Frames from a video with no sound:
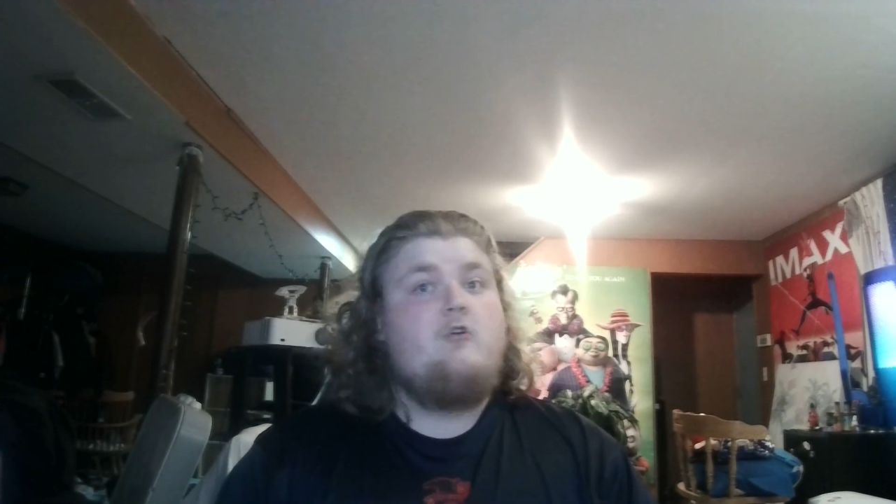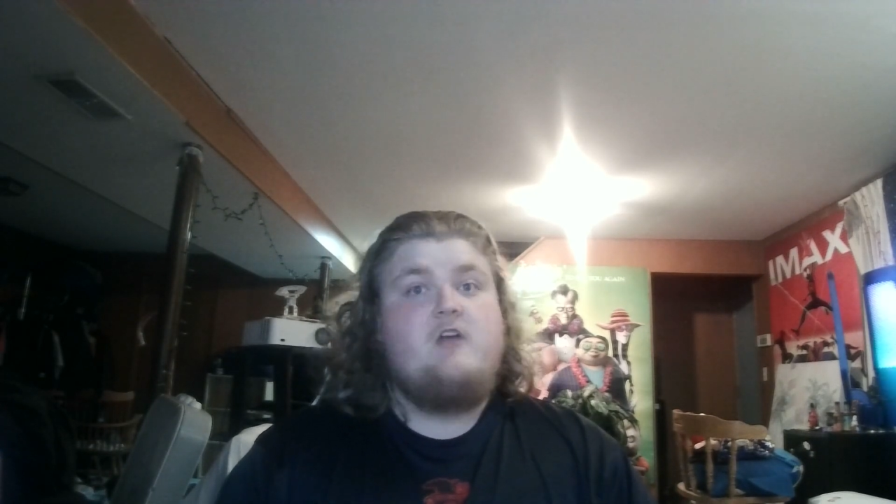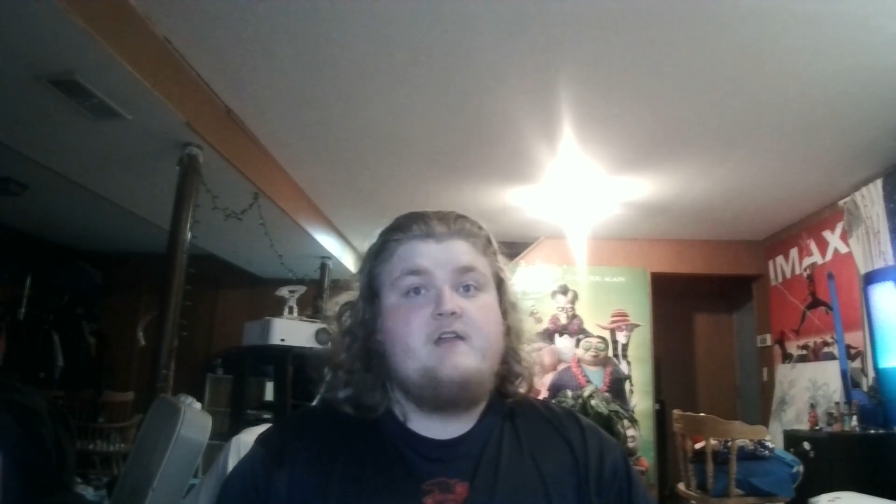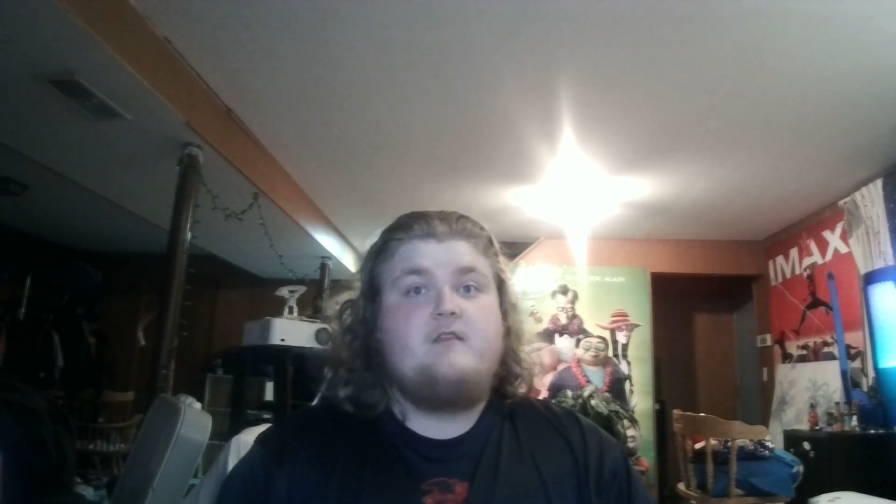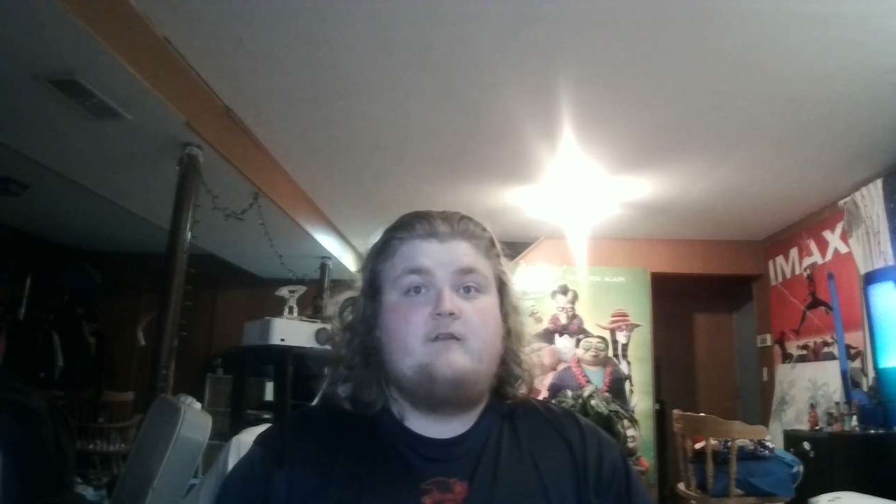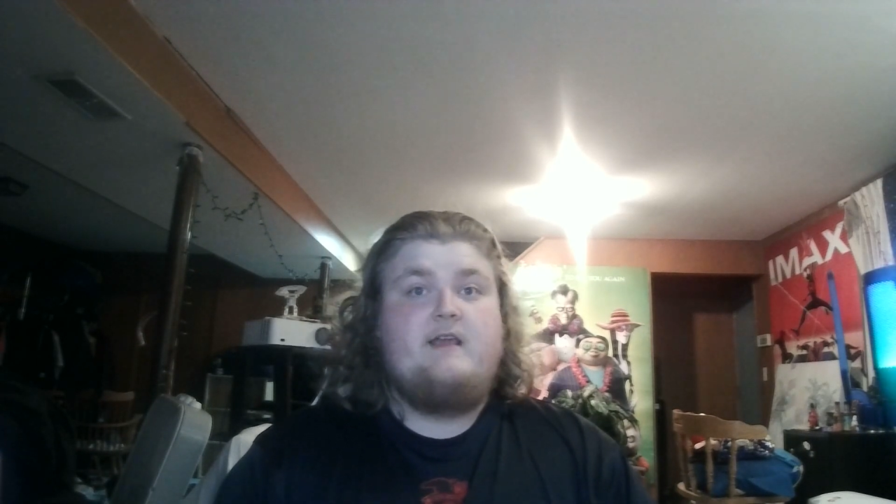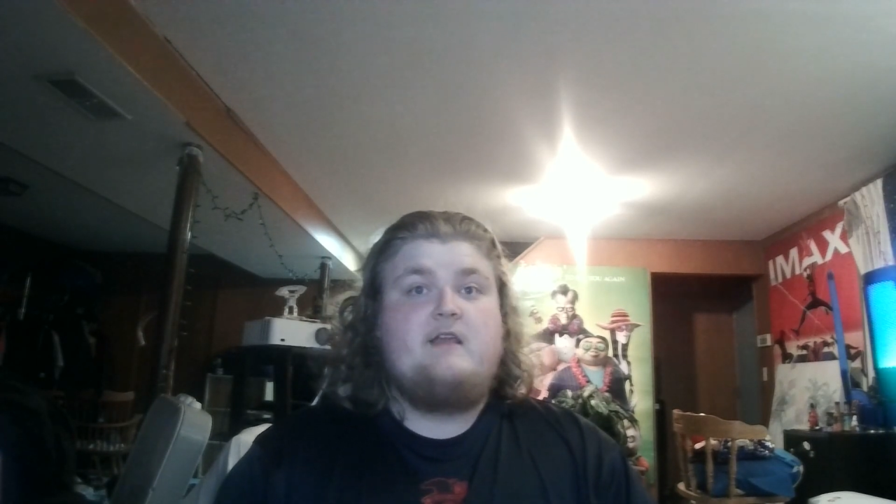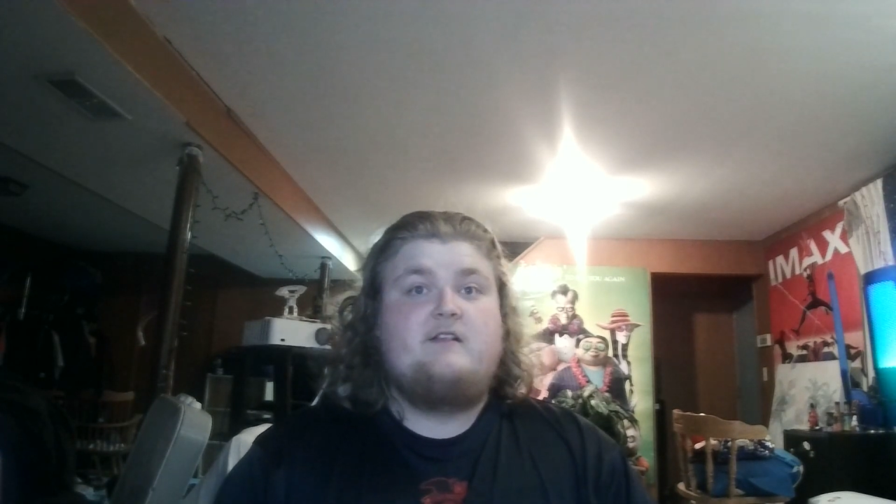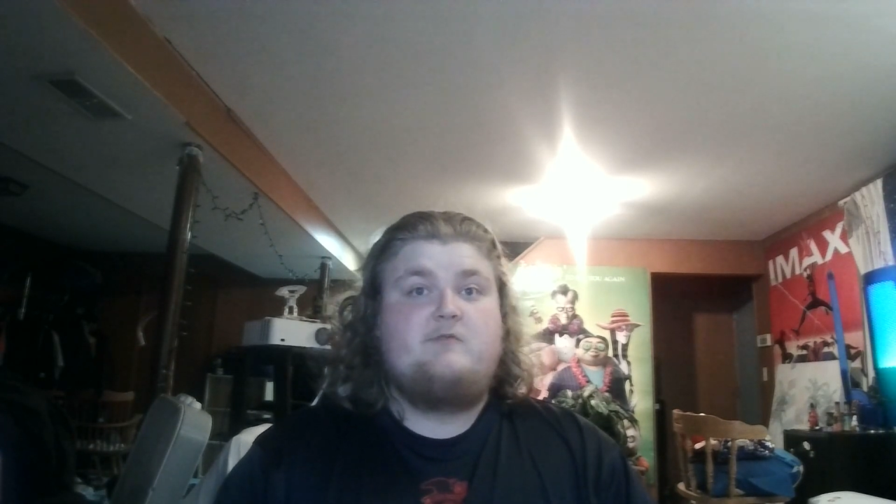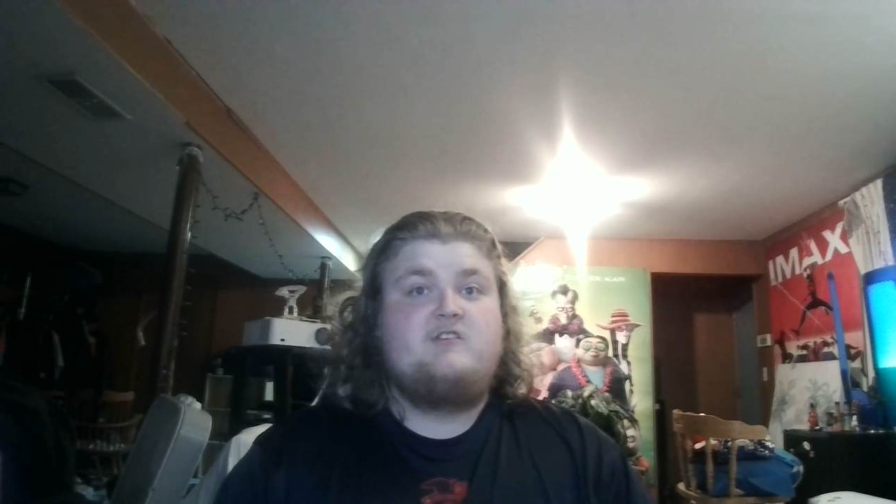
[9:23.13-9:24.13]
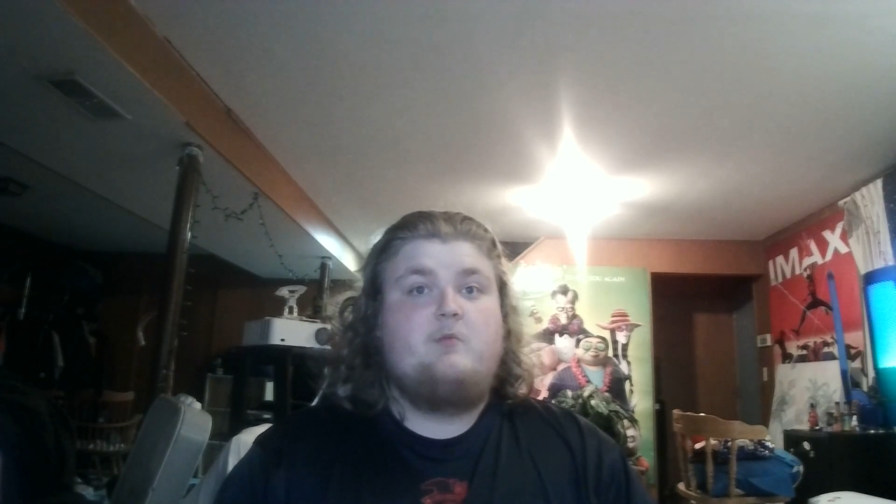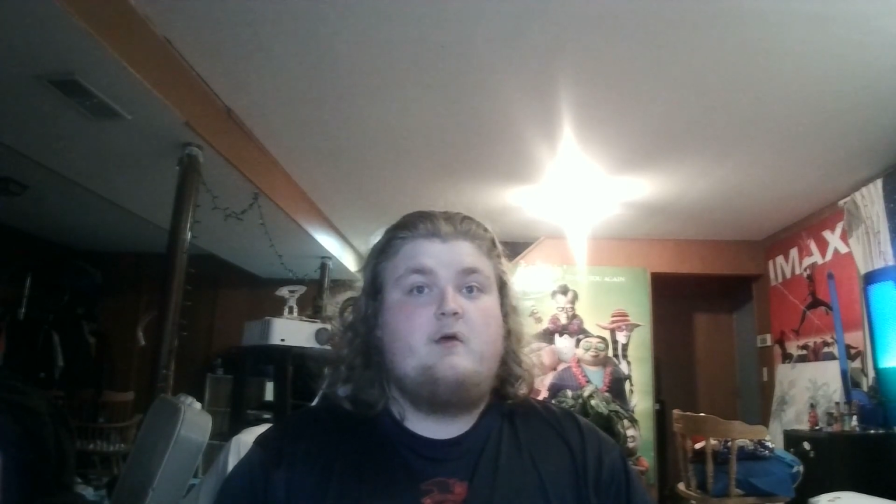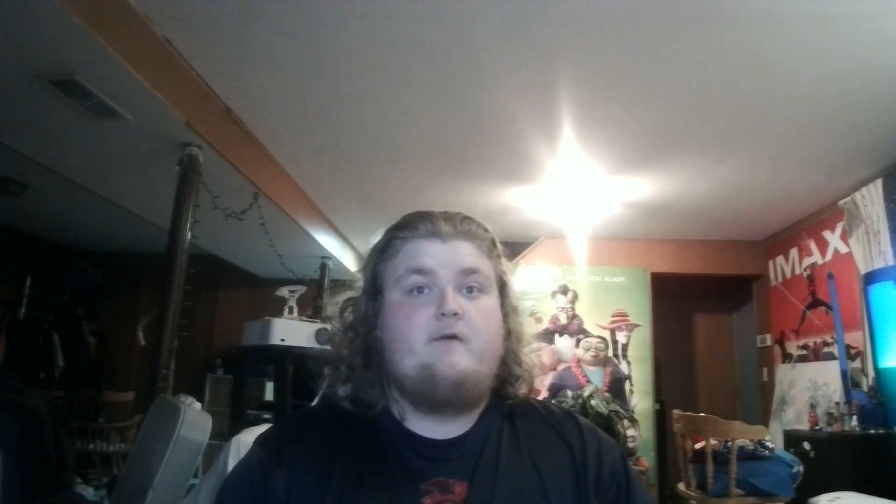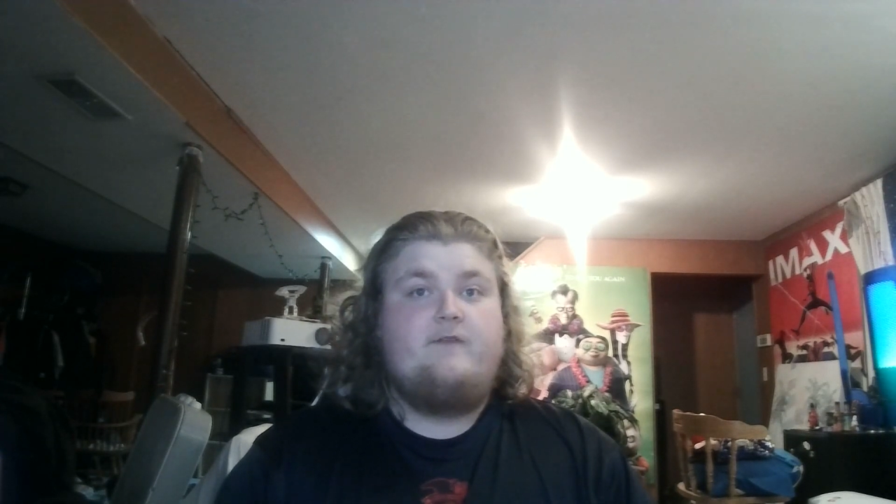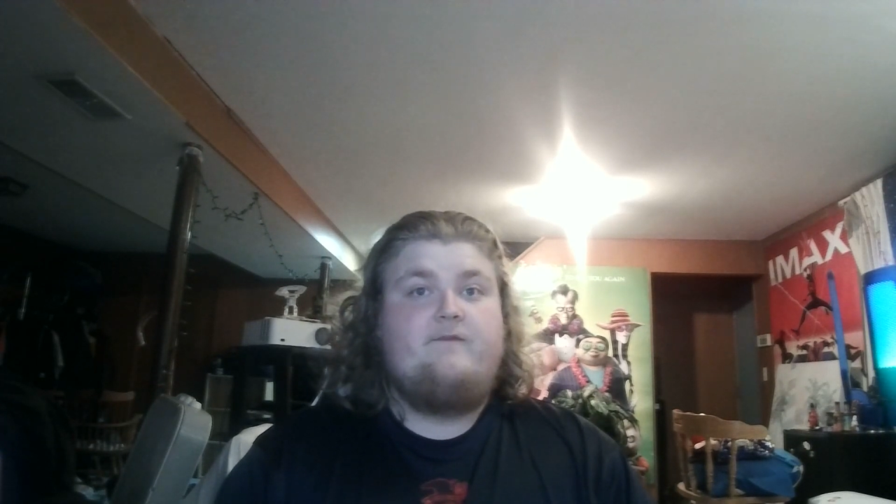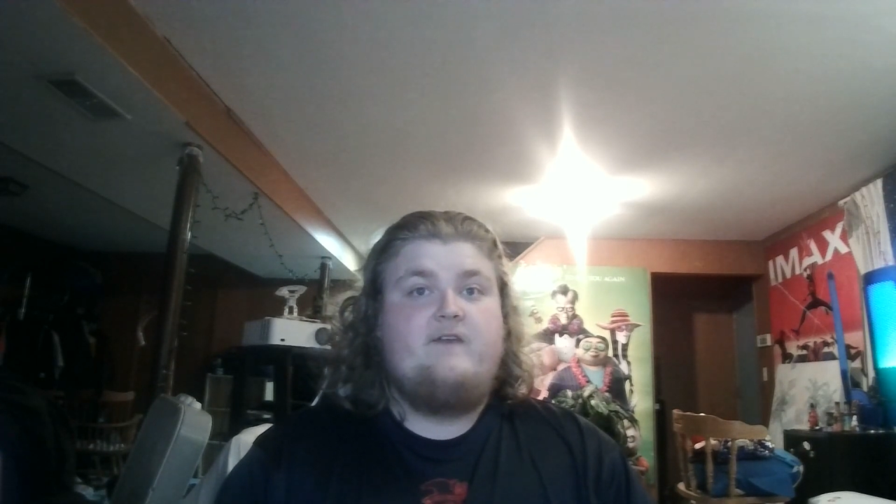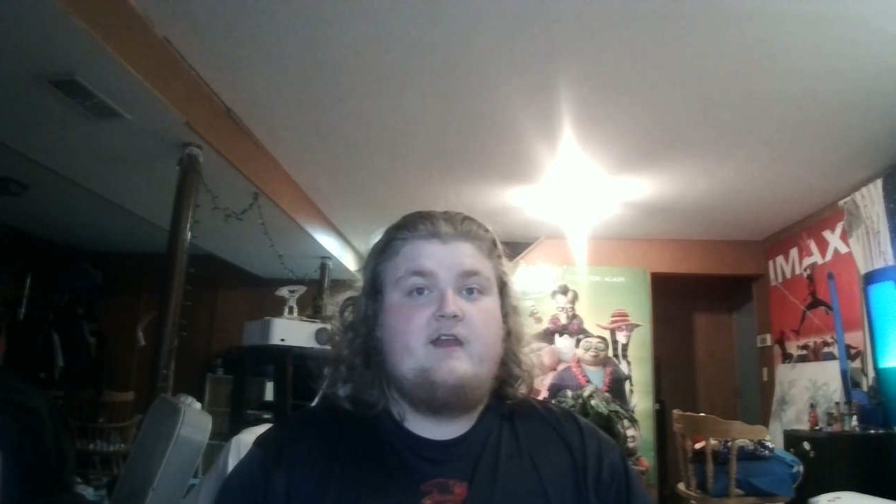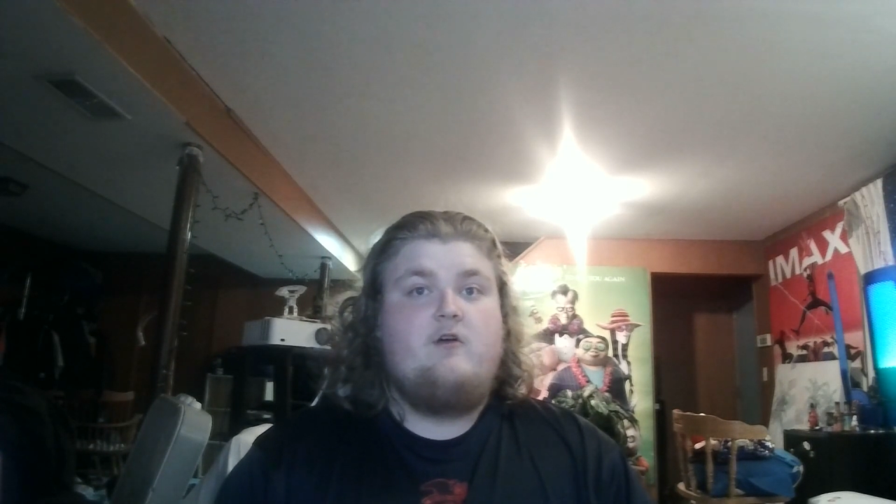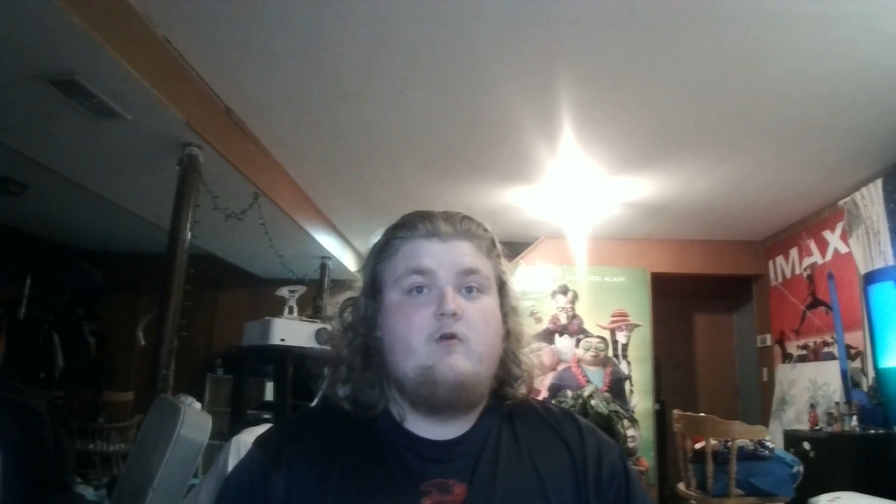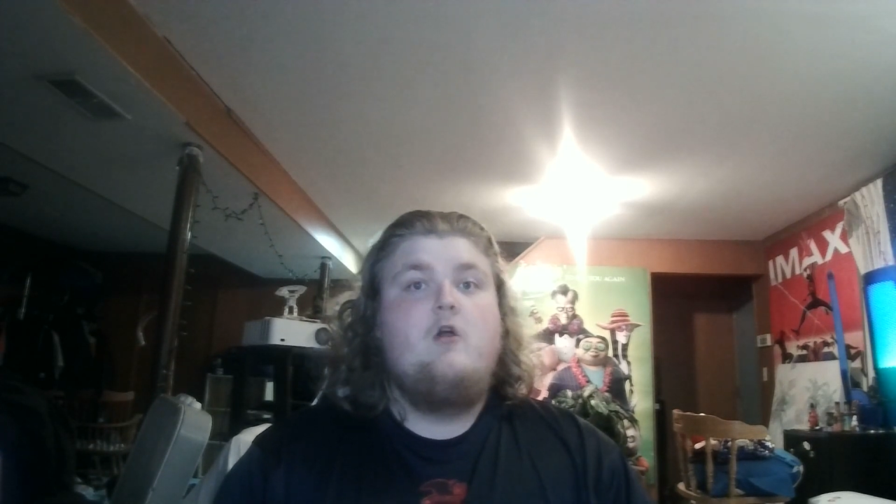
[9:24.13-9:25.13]
click the link in description below for the
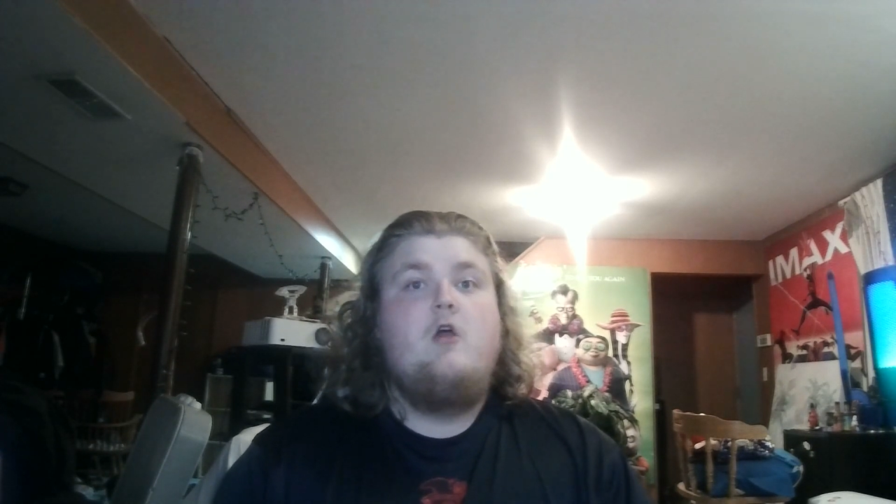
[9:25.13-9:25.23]
video